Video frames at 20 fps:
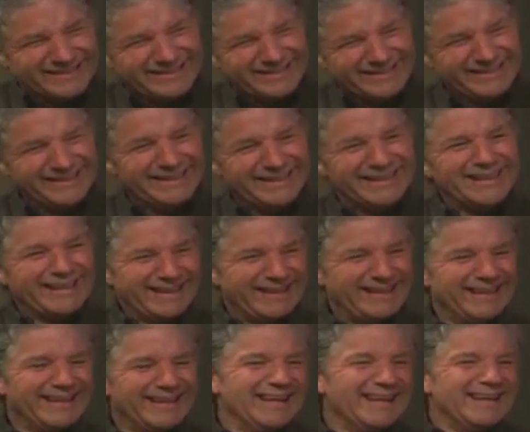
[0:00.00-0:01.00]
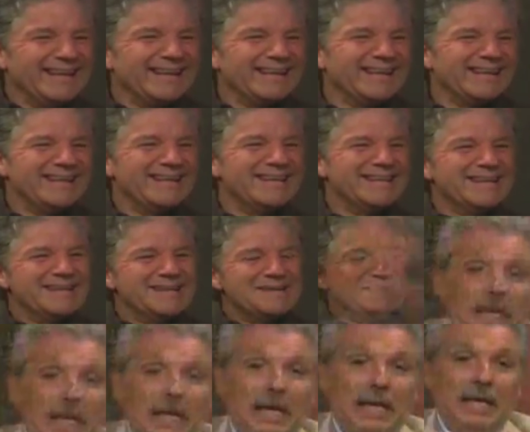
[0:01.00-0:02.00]
from a hot land,
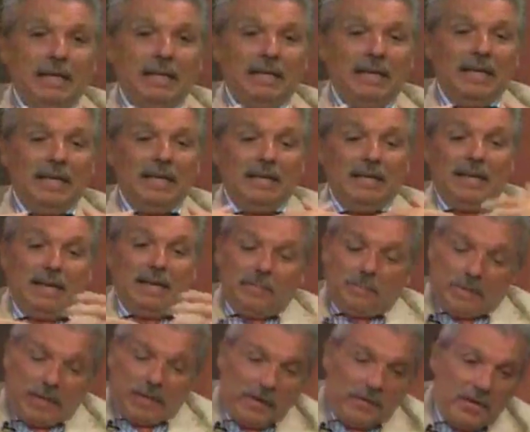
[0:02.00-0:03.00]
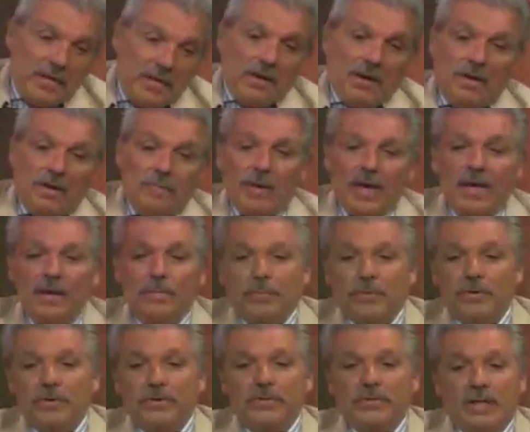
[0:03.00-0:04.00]
and, and uh, carrying our
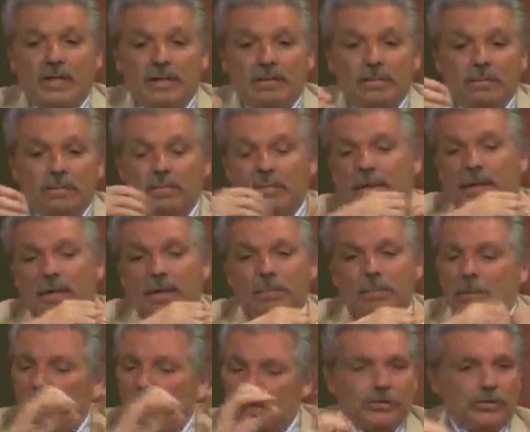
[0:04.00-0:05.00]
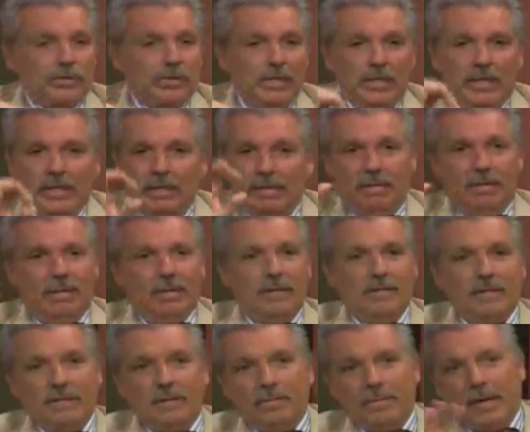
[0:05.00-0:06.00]
papers, and uh, punctually
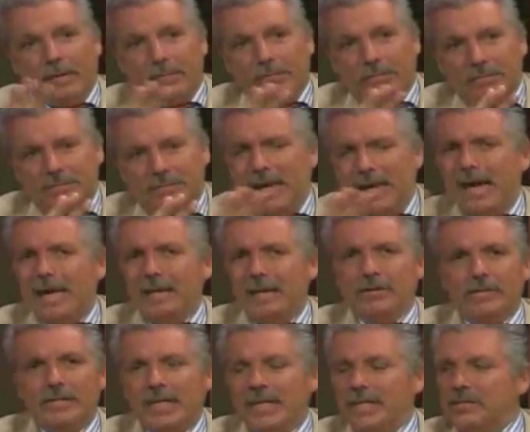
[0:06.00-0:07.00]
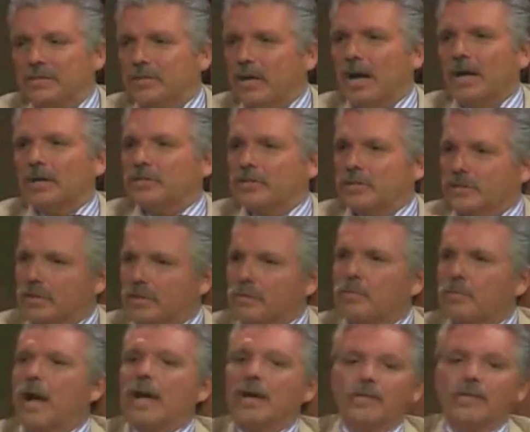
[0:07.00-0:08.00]
this about nine or ten doctors
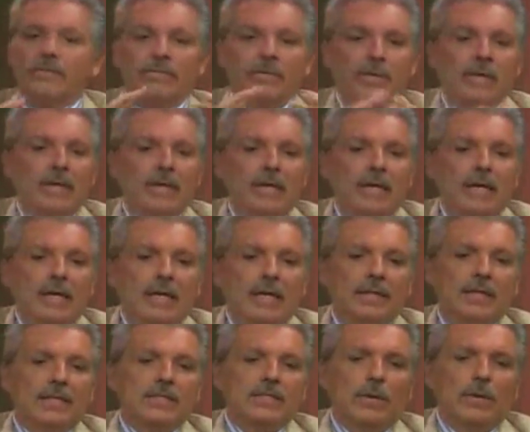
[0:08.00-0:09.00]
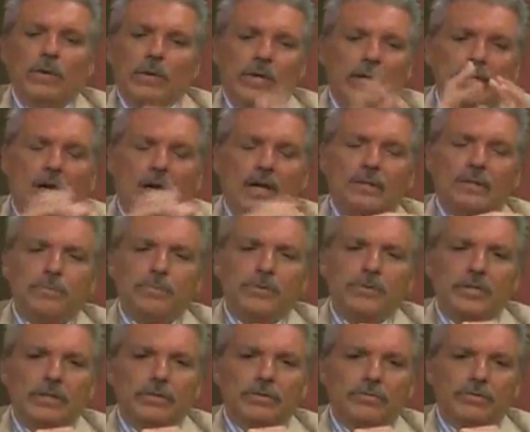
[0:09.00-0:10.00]
arrive. And they say, okay, doctor,
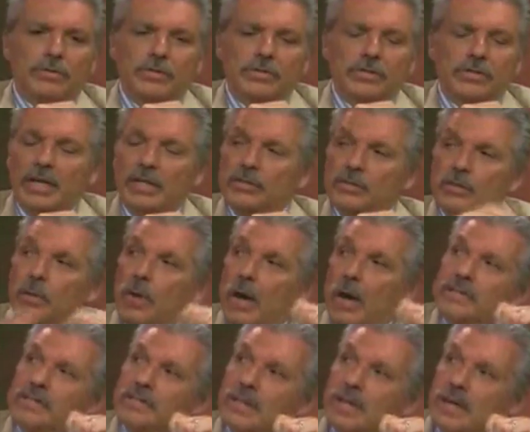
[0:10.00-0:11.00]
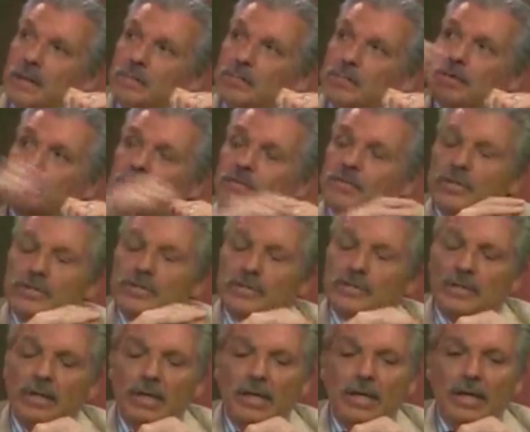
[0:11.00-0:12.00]
present your first case. So I set up the
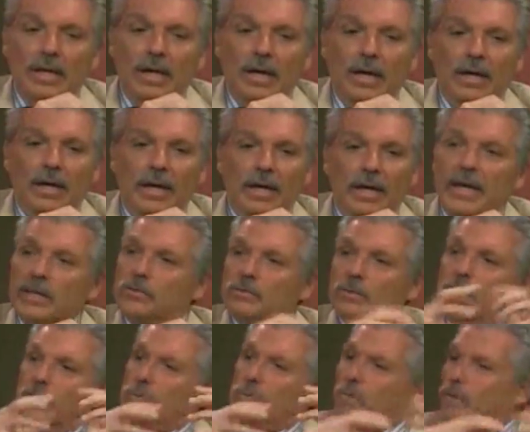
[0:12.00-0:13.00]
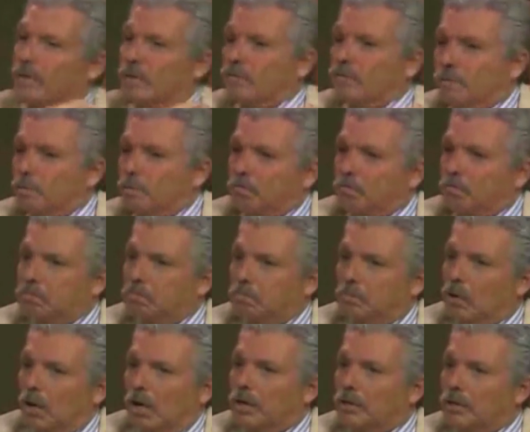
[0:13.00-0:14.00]
first uh, x-ray with a
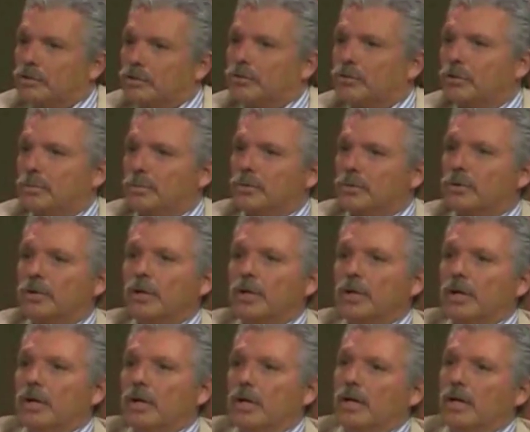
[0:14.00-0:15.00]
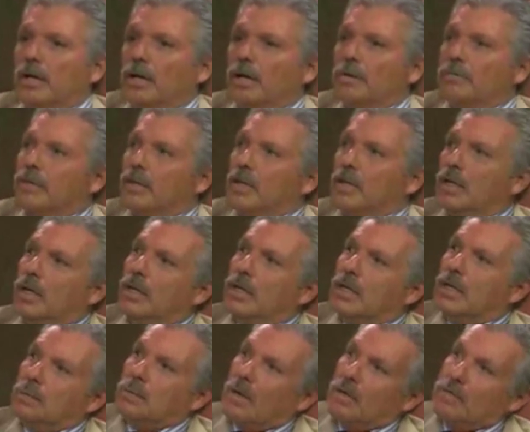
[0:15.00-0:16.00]
large tumor sure. uh, of the lung,
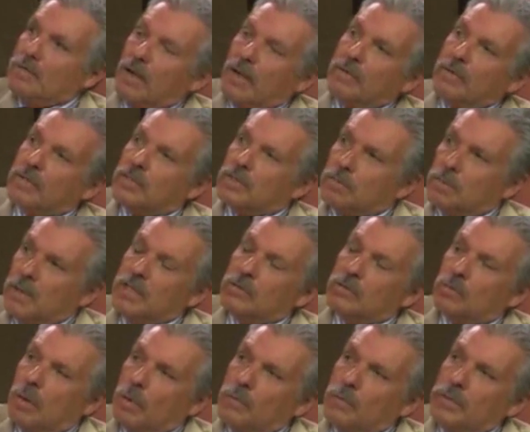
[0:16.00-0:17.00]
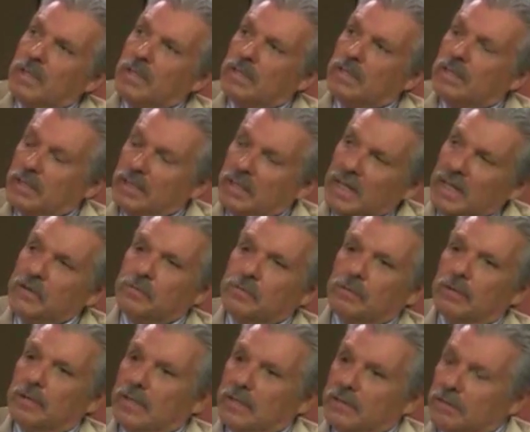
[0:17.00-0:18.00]
and my father explains what we did, the
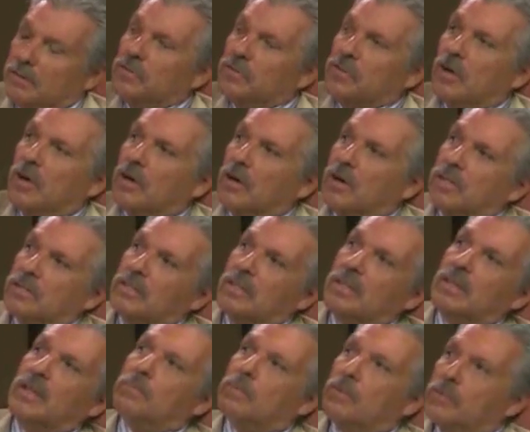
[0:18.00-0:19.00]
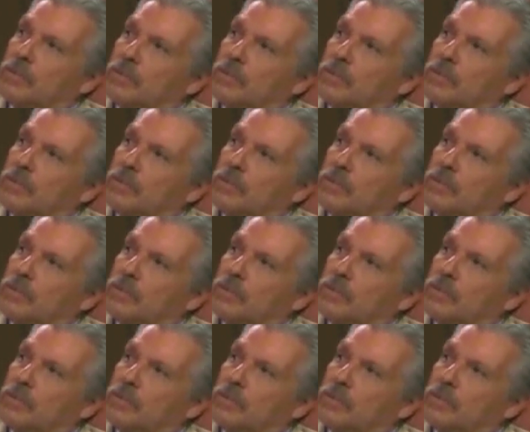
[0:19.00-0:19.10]
lateral and the shark cartilage, and then puts